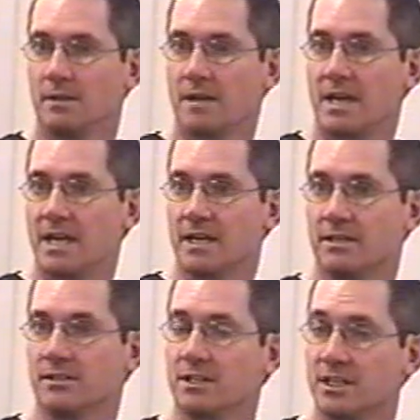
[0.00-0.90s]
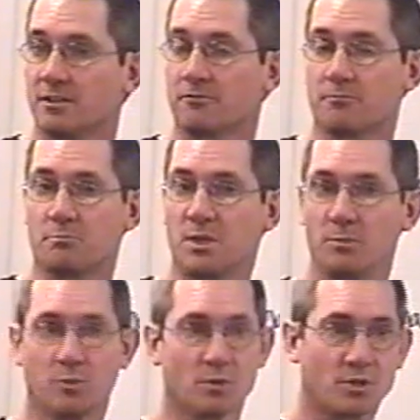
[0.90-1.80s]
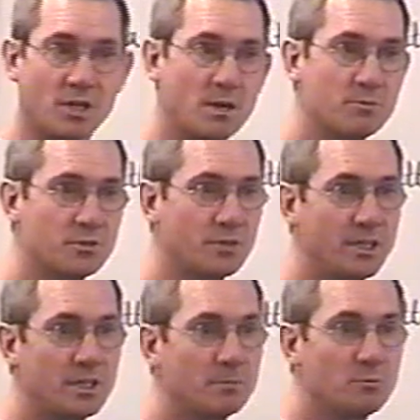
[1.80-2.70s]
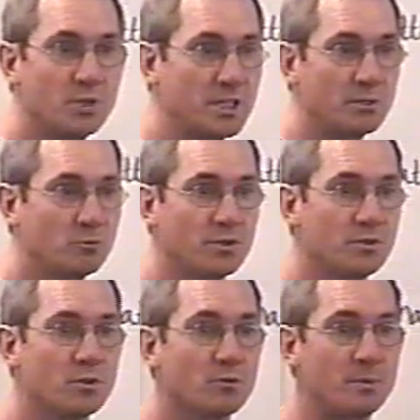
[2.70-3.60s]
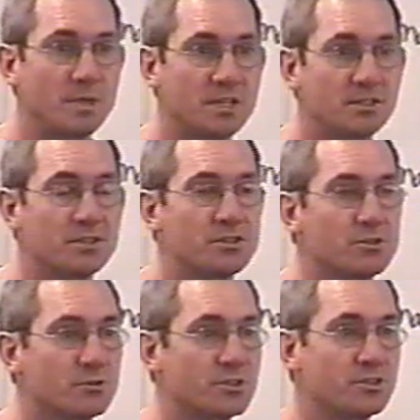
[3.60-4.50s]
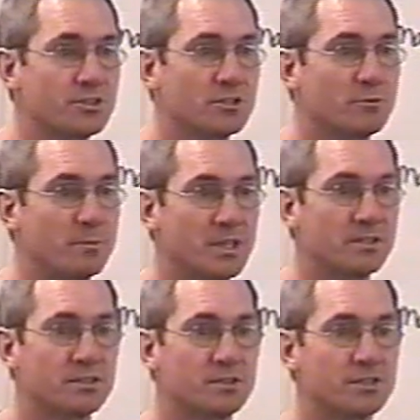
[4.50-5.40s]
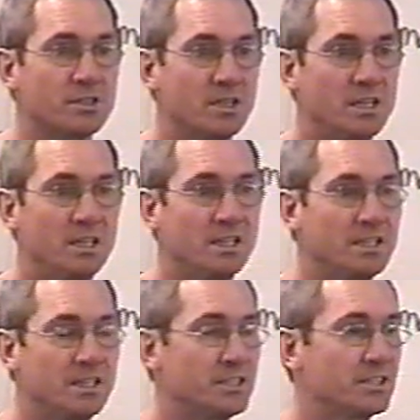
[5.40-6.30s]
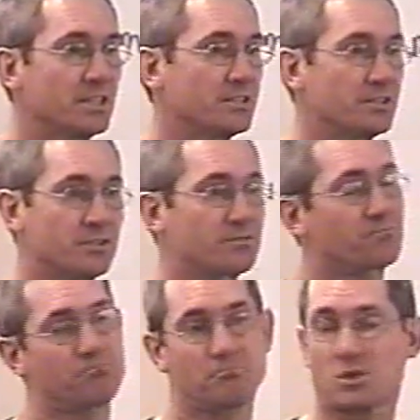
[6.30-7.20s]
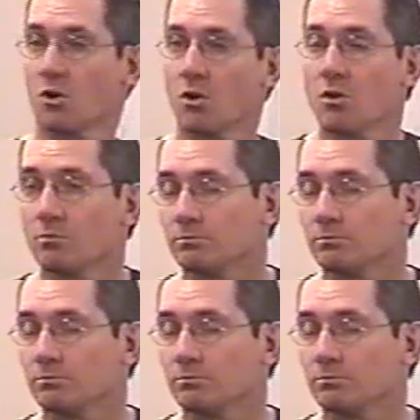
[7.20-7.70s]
And if people come to him with no repentance, no sincere repentance, he says, Go home.